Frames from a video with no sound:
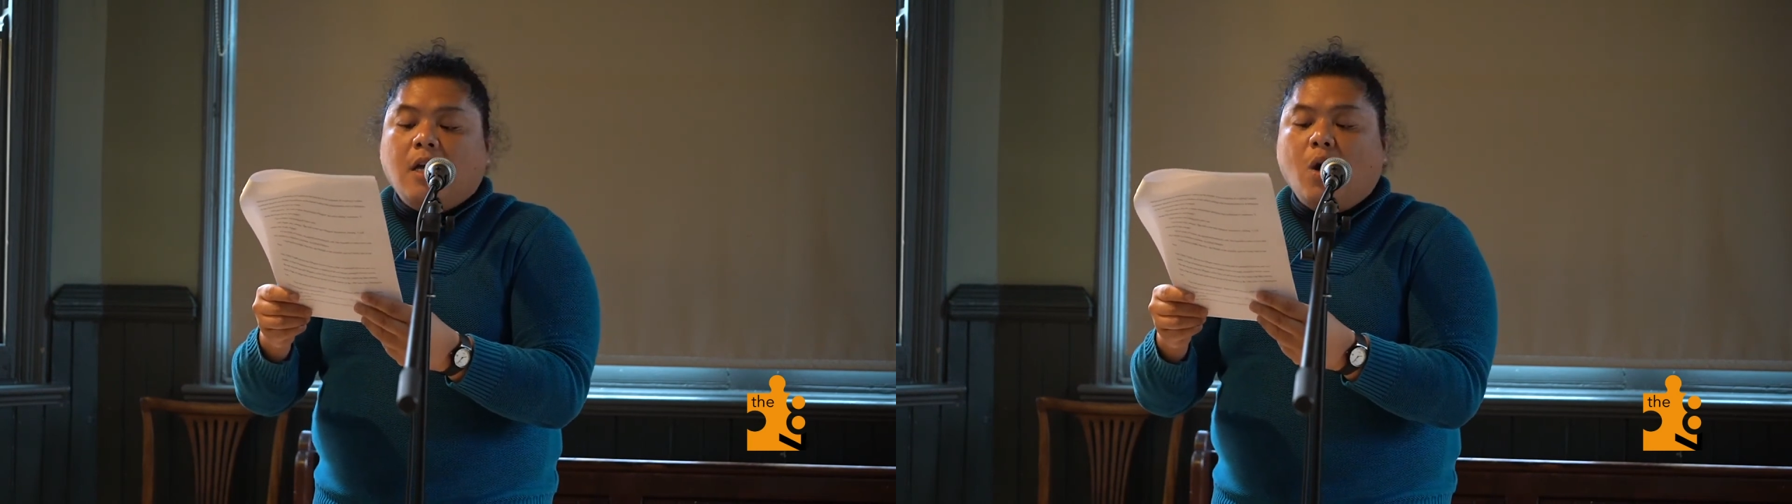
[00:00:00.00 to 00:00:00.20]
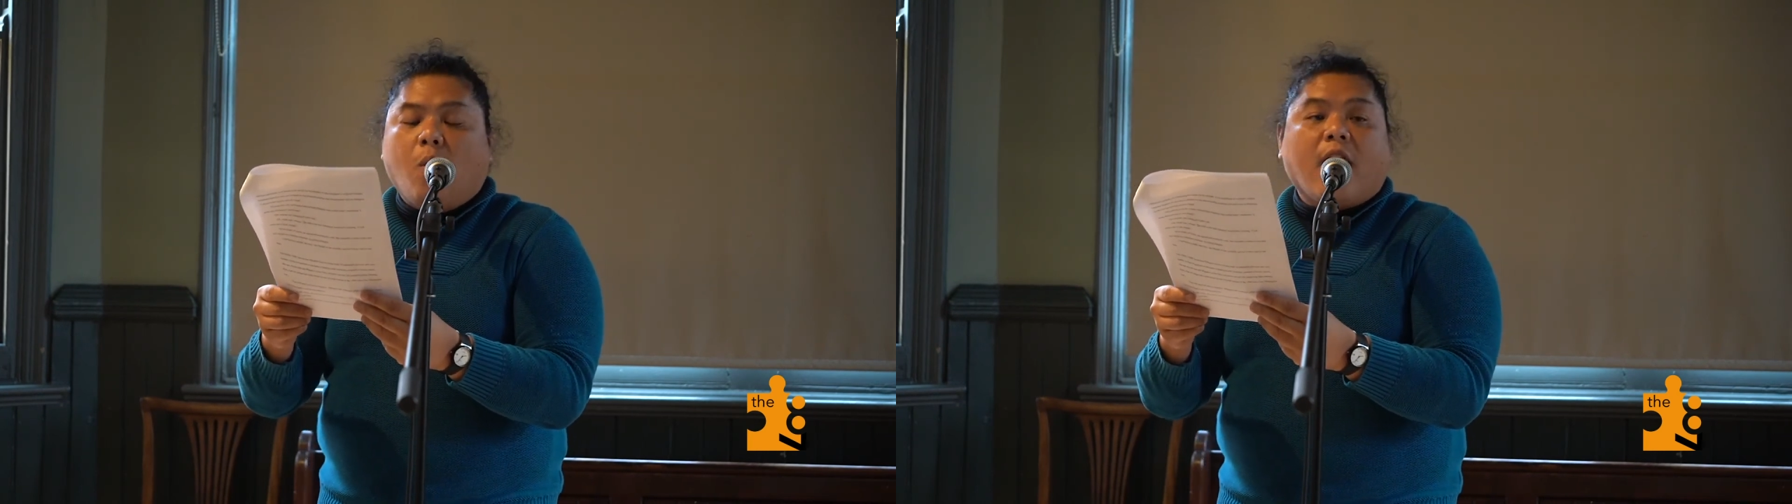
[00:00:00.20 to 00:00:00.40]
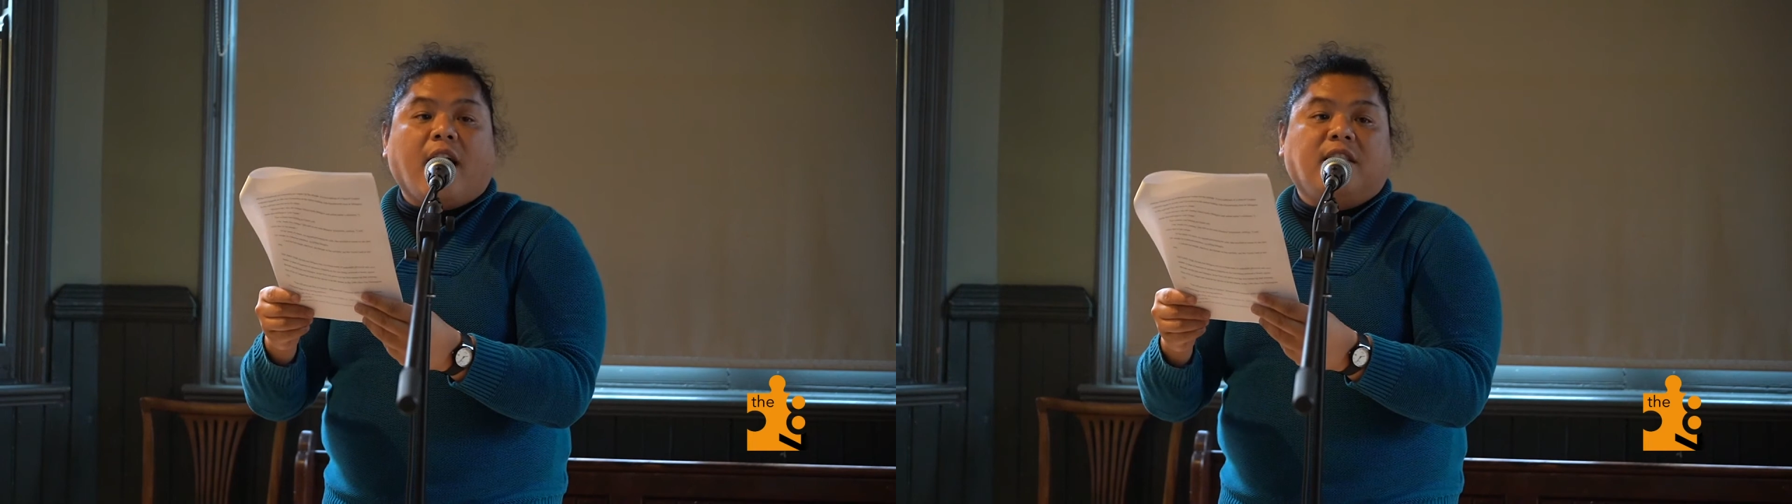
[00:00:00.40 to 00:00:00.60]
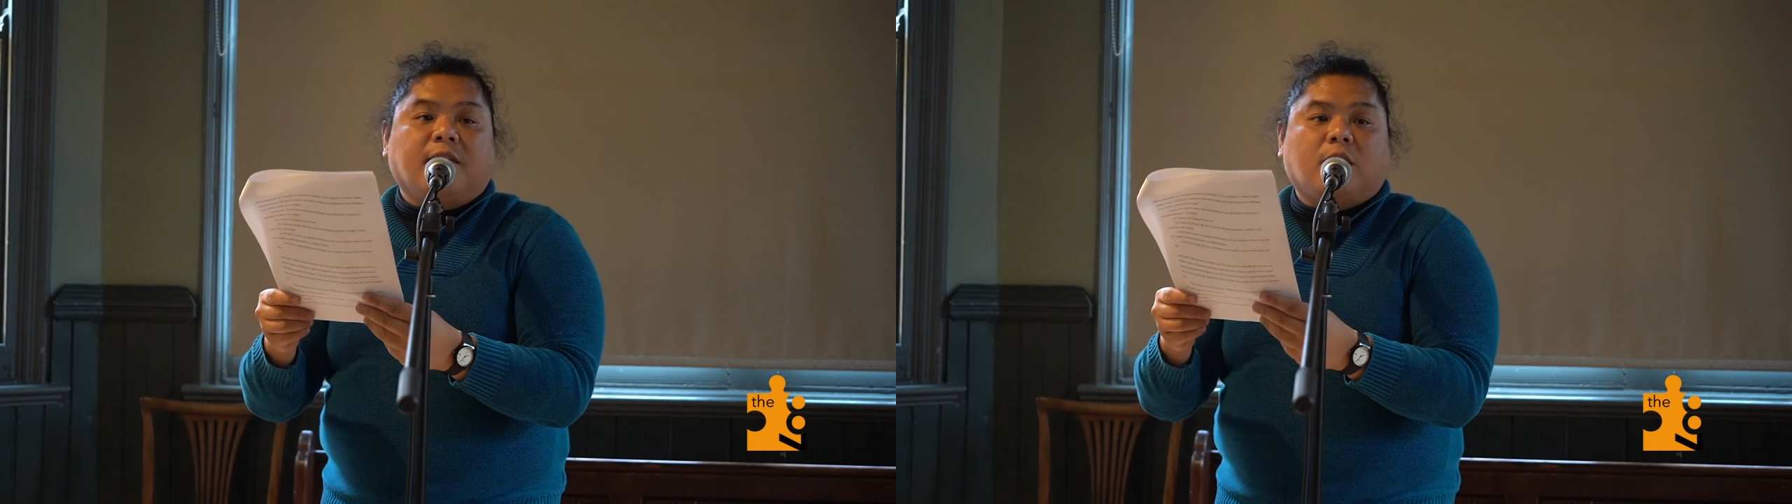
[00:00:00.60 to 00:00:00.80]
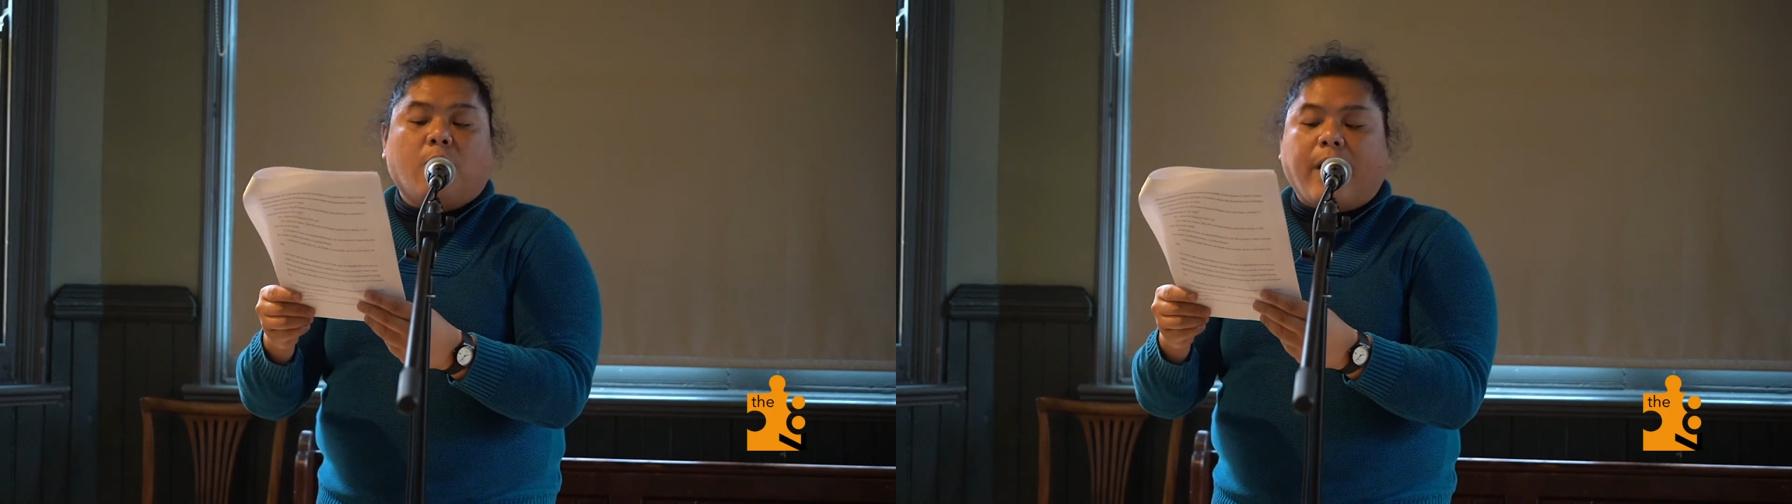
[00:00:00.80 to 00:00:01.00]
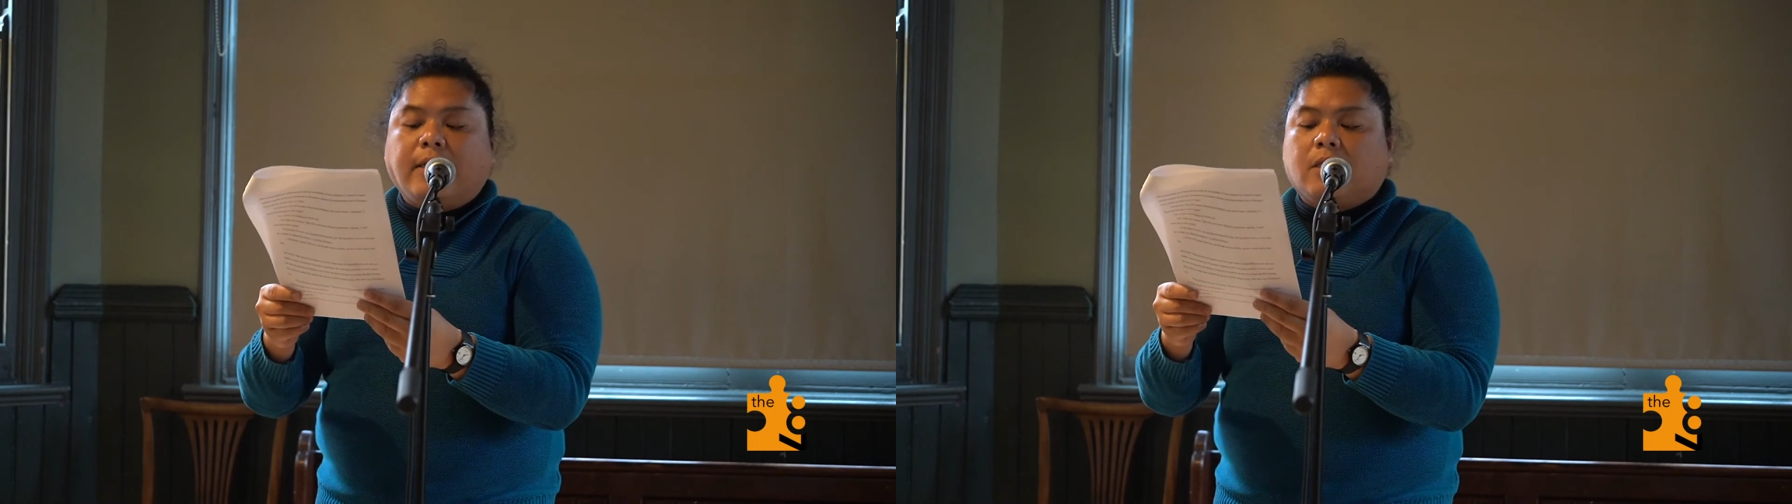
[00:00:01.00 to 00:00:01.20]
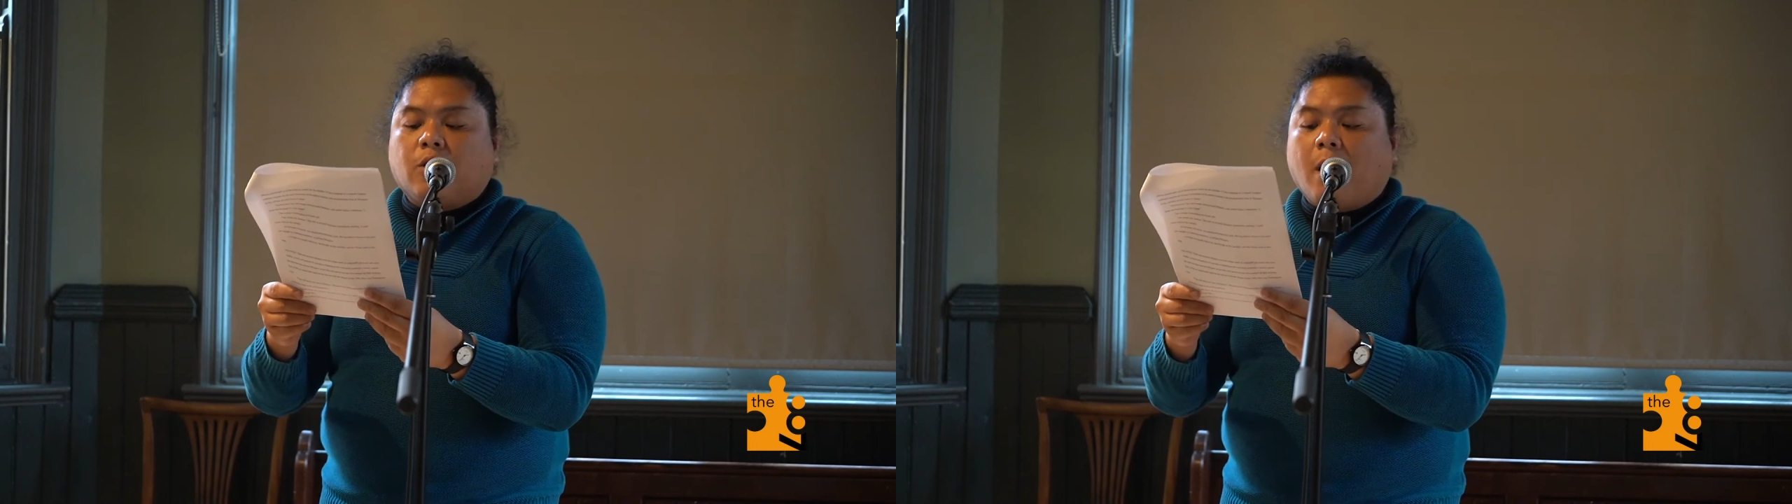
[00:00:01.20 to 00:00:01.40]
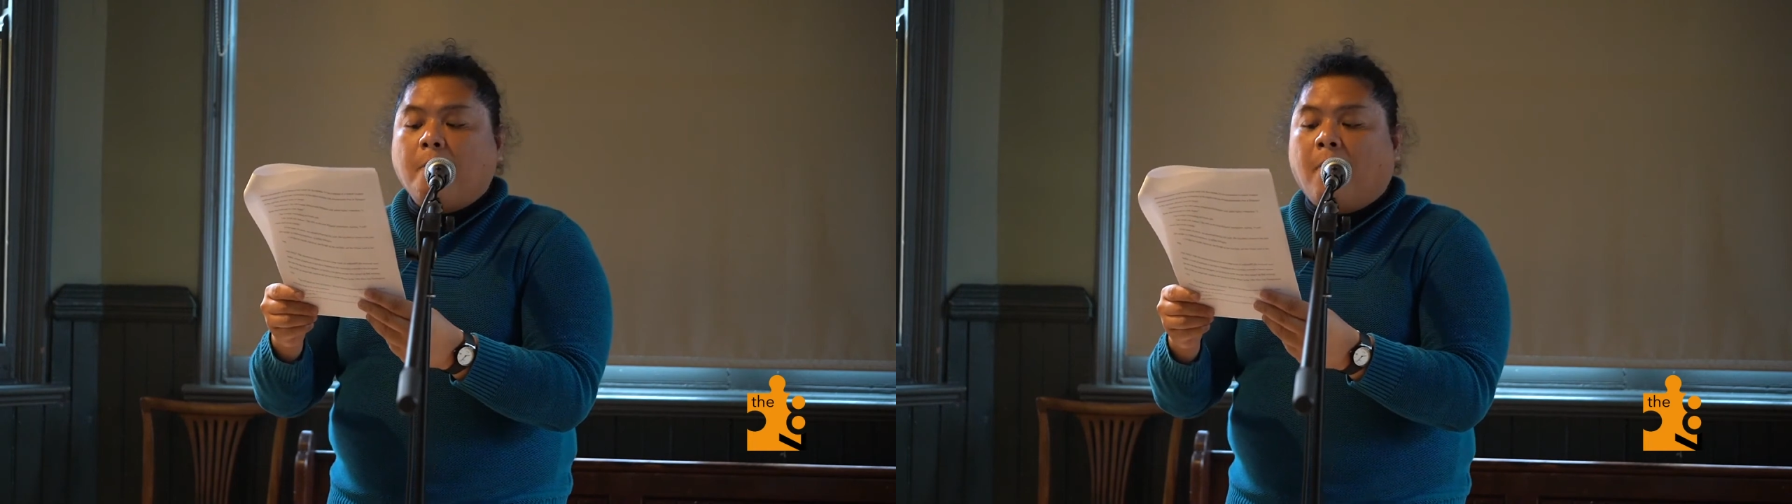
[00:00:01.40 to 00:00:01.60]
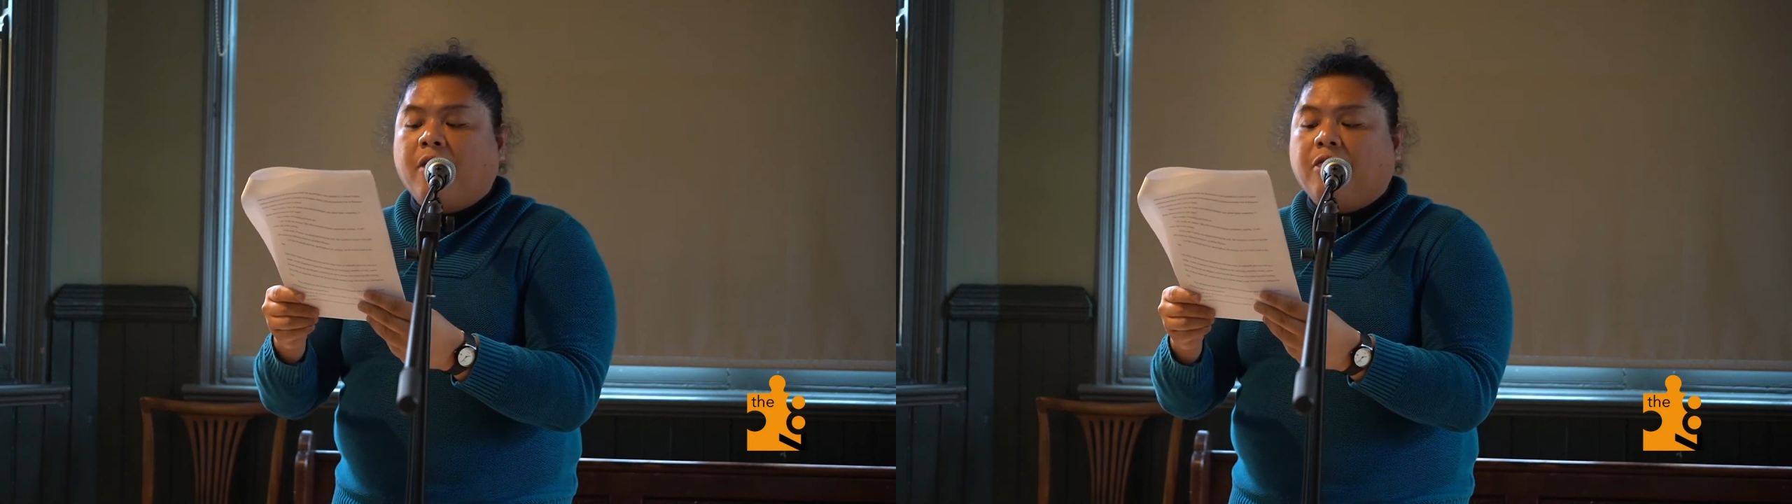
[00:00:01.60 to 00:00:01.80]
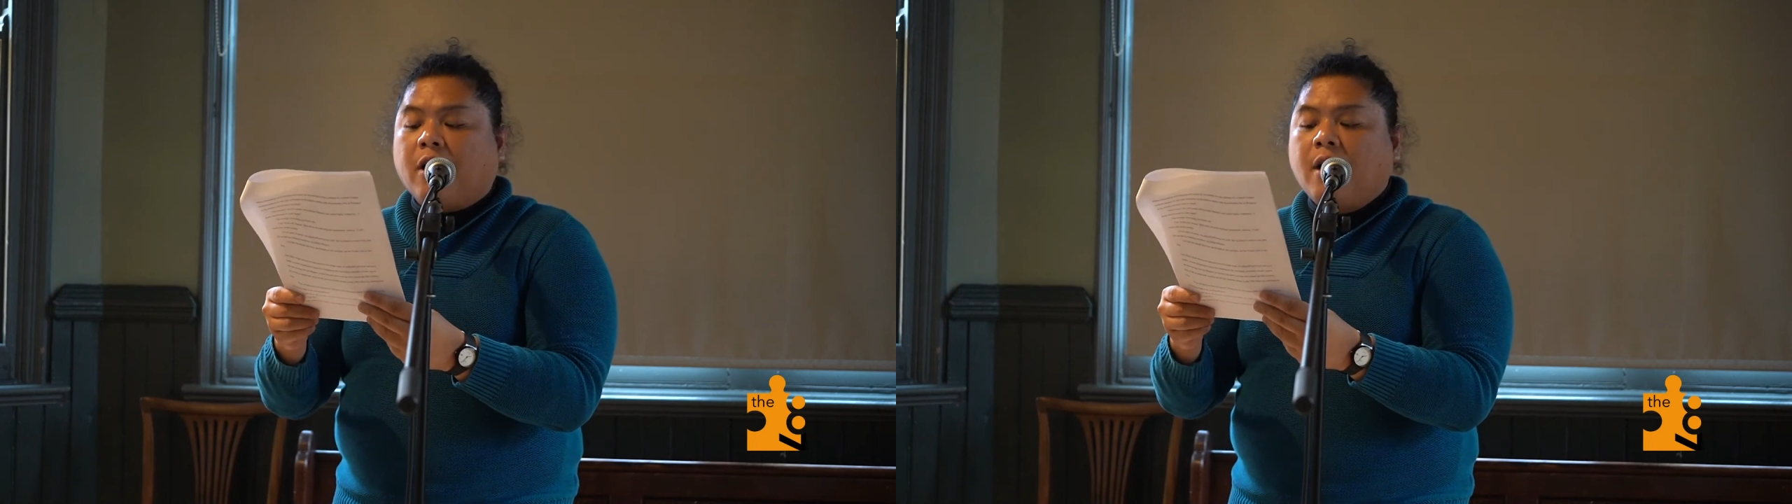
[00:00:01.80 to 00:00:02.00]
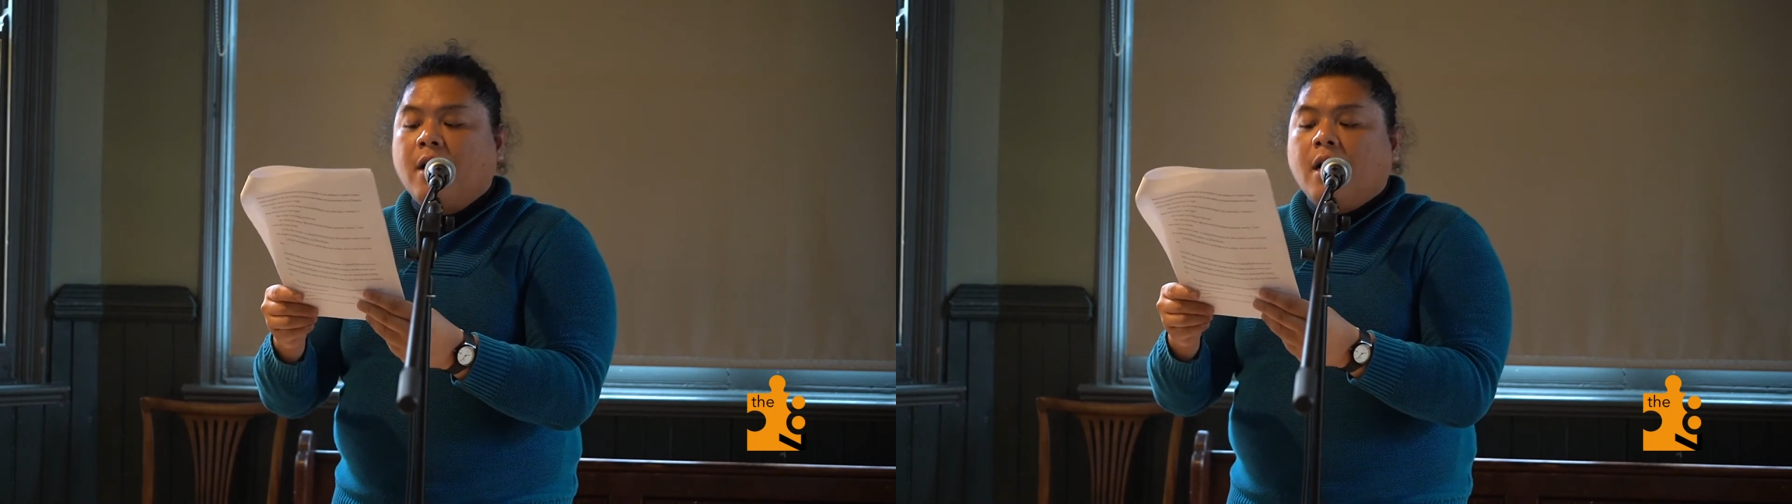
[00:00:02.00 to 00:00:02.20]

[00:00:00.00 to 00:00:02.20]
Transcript: You are a disgrace to your mother,